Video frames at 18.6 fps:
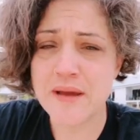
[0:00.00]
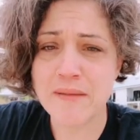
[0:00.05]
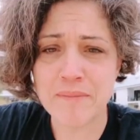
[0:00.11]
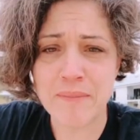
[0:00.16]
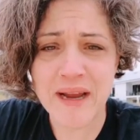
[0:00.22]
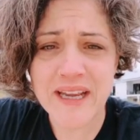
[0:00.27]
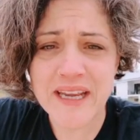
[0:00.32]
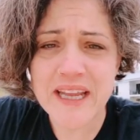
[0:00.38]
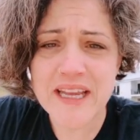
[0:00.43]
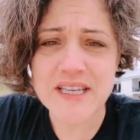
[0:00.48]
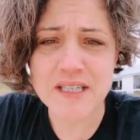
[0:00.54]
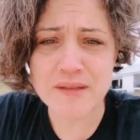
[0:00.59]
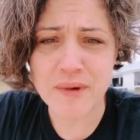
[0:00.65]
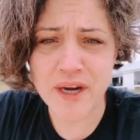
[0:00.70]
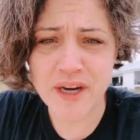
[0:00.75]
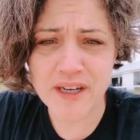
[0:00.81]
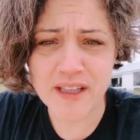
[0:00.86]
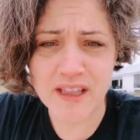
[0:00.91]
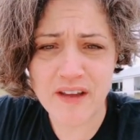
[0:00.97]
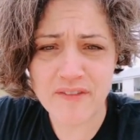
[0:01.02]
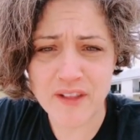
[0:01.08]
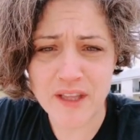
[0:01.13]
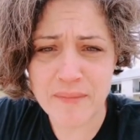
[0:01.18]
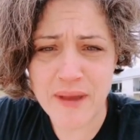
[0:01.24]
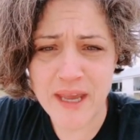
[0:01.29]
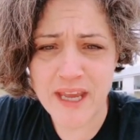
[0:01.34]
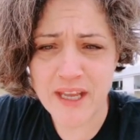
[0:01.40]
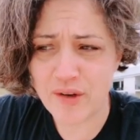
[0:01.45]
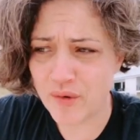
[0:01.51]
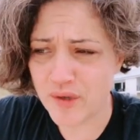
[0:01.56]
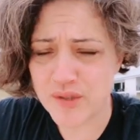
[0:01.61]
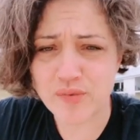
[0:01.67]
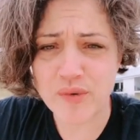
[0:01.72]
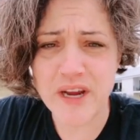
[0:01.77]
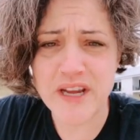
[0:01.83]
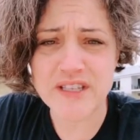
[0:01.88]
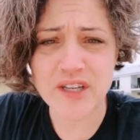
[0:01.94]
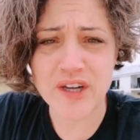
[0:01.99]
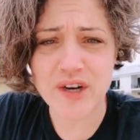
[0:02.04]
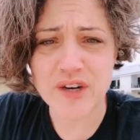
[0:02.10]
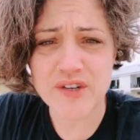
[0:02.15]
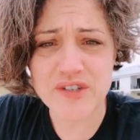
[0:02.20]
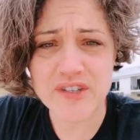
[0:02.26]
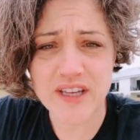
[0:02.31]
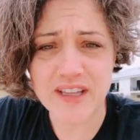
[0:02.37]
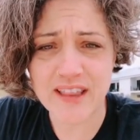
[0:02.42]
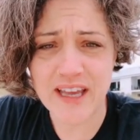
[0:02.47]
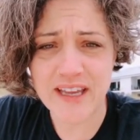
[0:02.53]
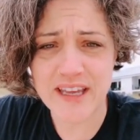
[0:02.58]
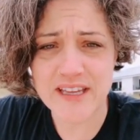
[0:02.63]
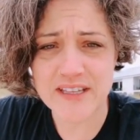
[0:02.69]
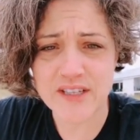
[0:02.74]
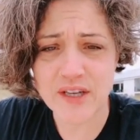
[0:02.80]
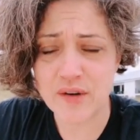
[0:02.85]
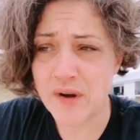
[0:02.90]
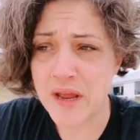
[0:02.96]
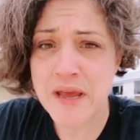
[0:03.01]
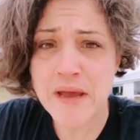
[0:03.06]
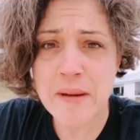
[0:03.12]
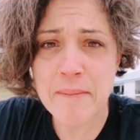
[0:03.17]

My niece married a lovely man who is raising her son like his own.